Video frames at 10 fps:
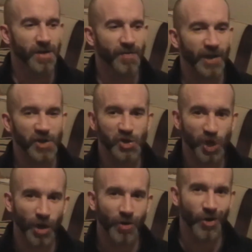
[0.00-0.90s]
that
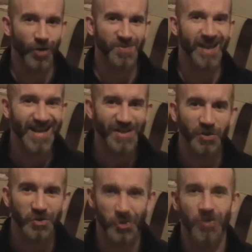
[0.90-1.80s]
Sherlock Holmes
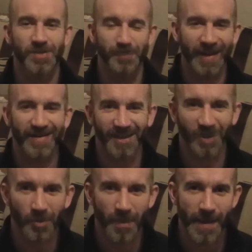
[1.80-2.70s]
isn't just Benedict
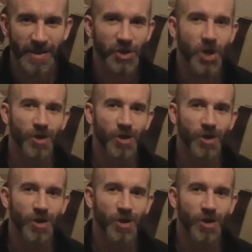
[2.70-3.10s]
Cumberbatch.